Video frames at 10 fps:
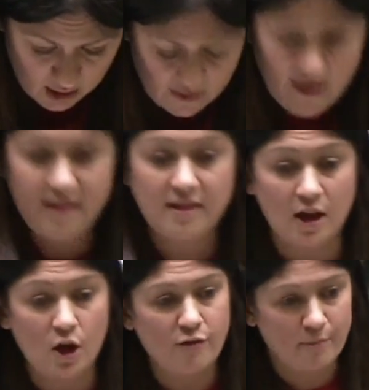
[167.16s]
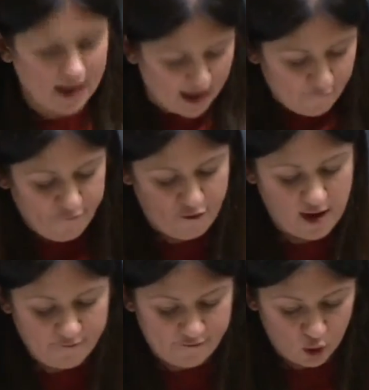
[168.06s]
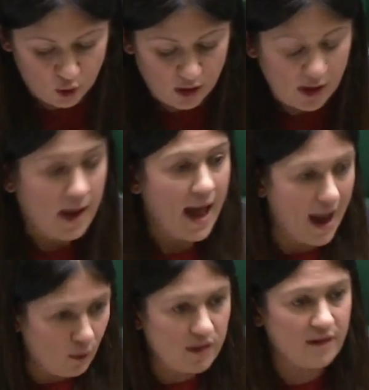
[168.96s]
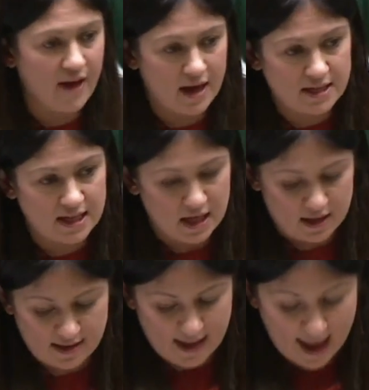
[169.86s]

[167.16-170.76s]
This is a government in freefall, out of ideas,